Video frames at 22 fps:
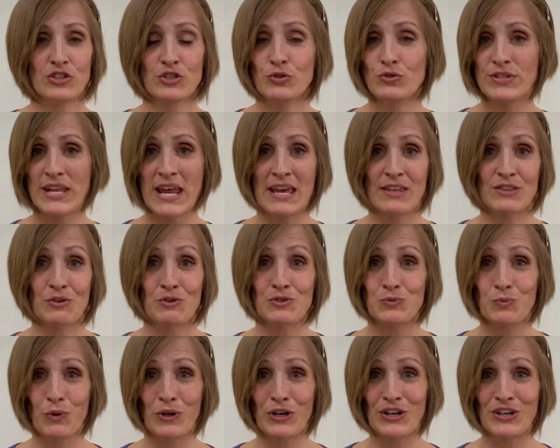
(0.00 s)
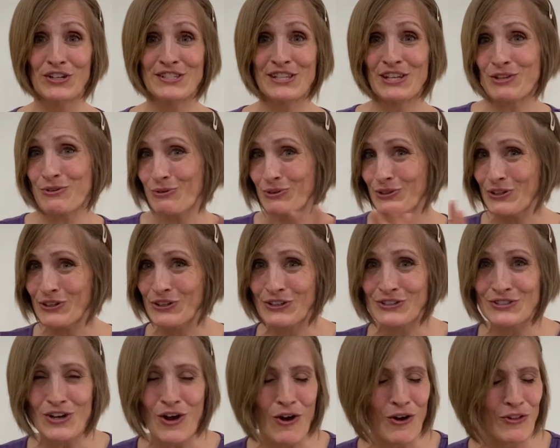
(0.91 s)
You take those words that you
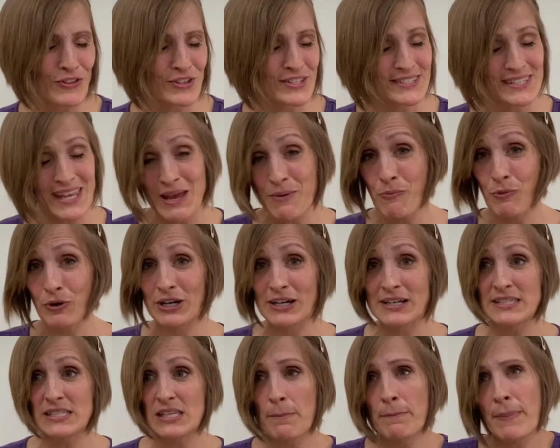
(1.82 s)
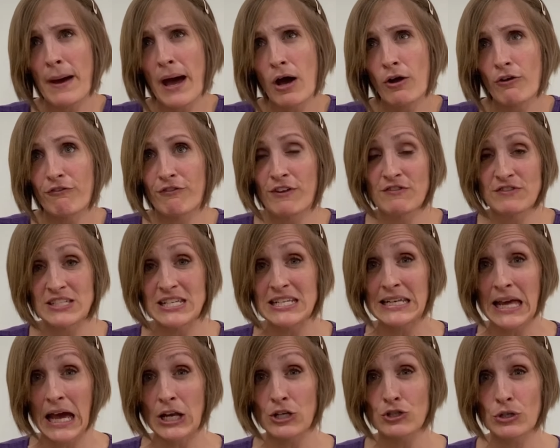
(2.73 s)
learned, the same words, about
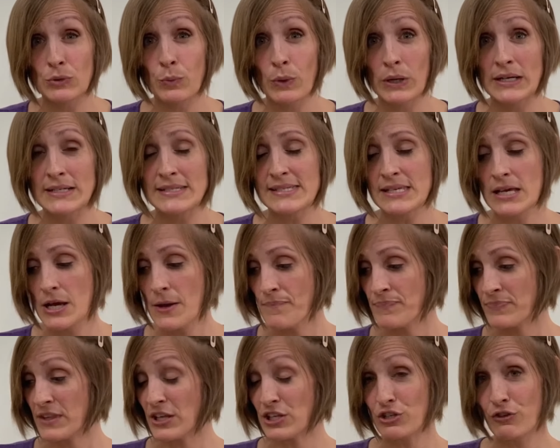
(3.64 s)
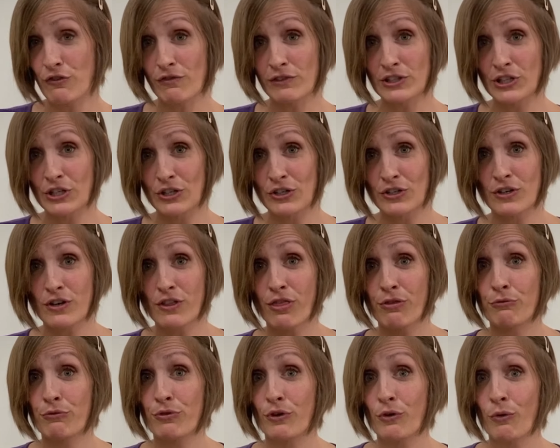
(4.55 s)
1,500 words that you've learned
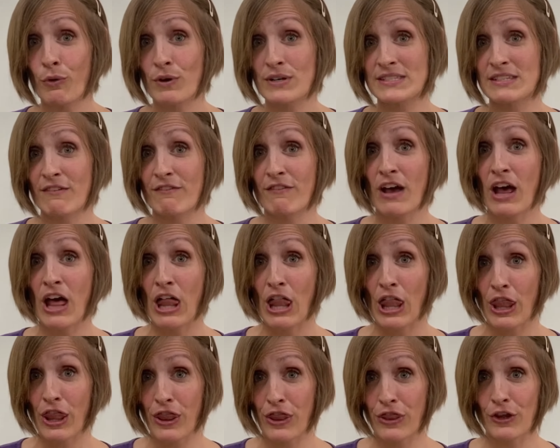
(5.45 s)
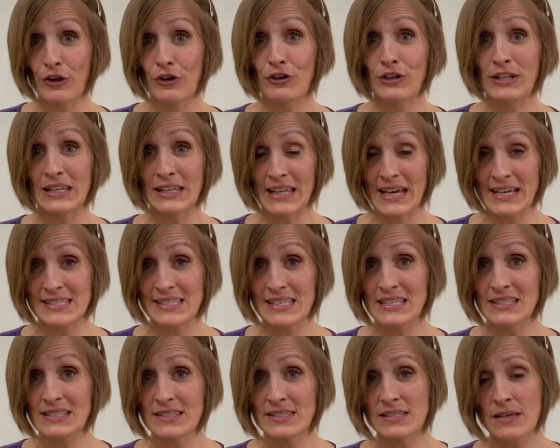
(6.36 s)
through the course of 30
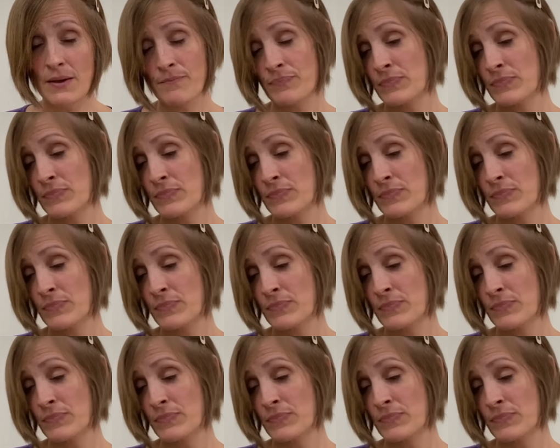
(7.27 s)
lessons.